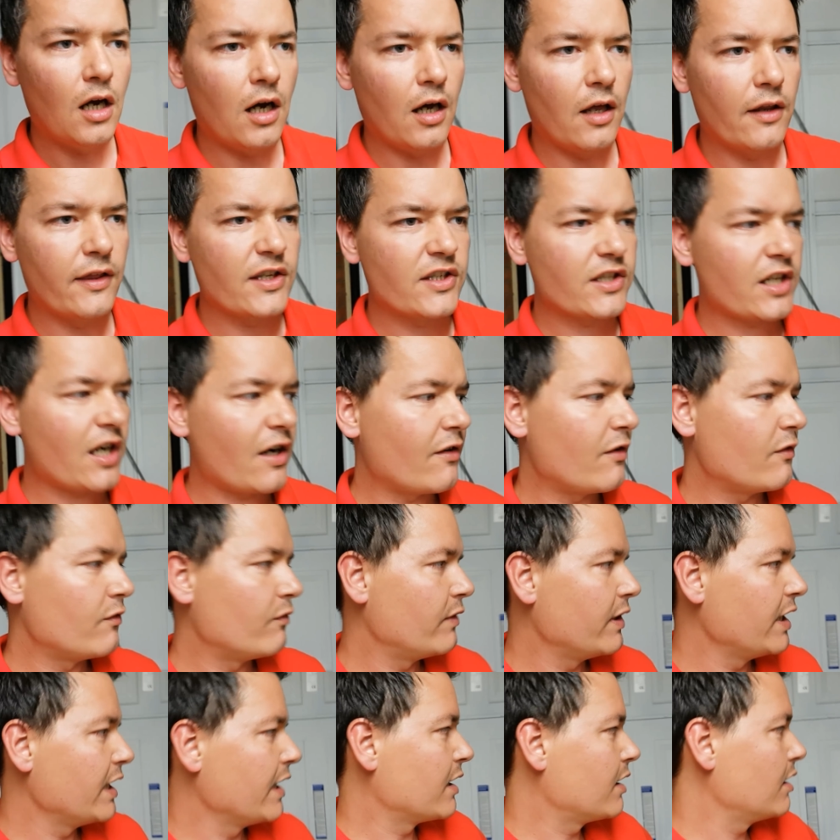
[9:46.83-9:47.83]
Uh, this
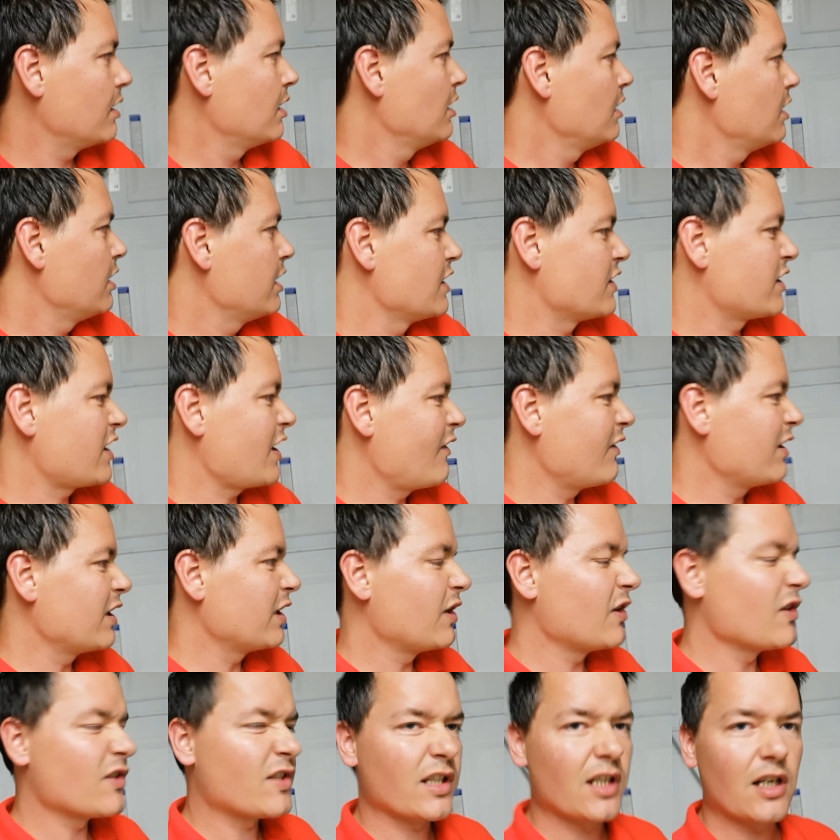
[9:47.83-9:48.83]
current rig is
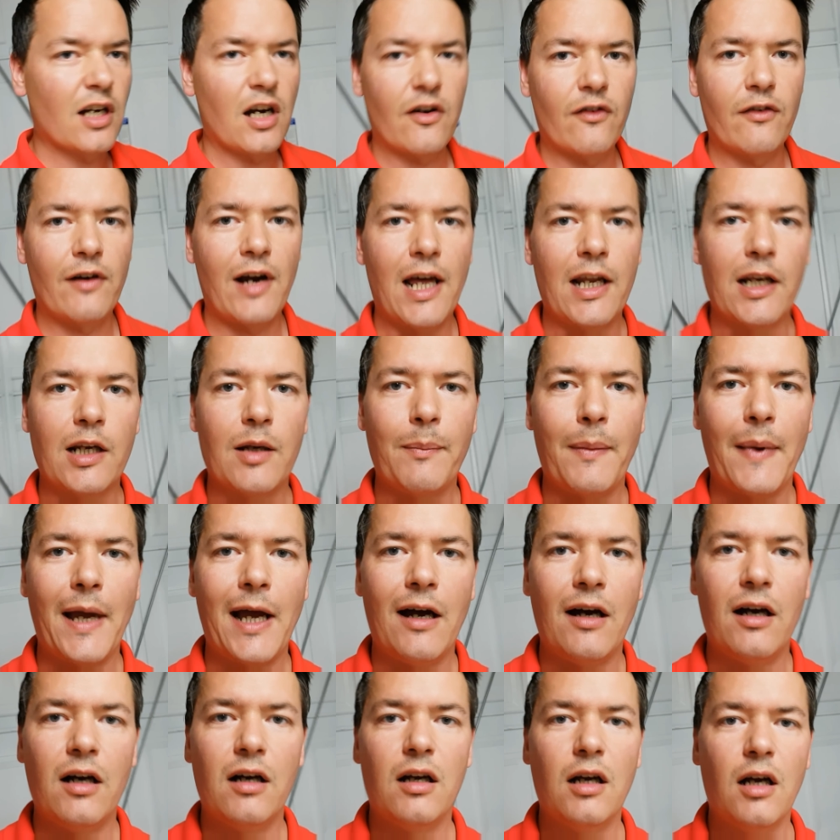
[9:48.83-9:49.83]
currently using around
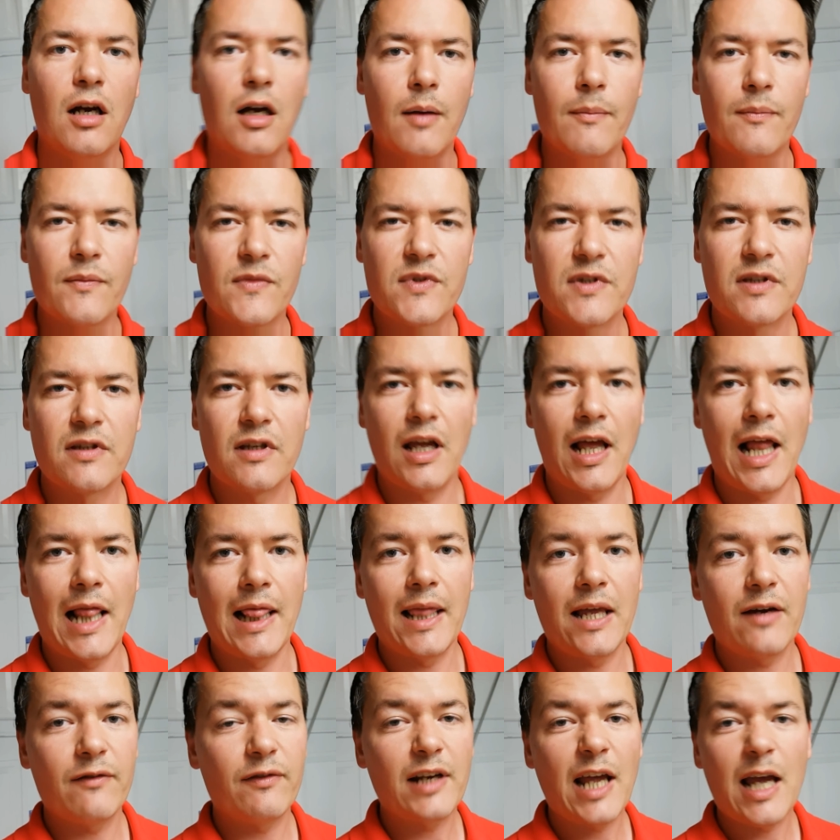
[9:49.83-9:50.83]
about um,
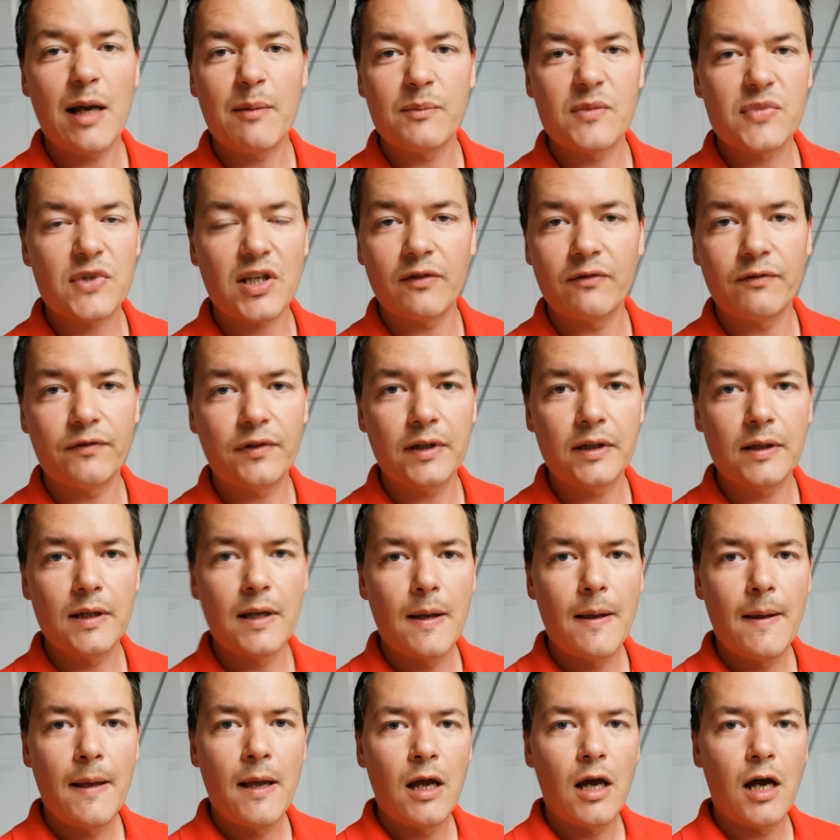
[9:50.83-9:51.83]
eleven amps, something.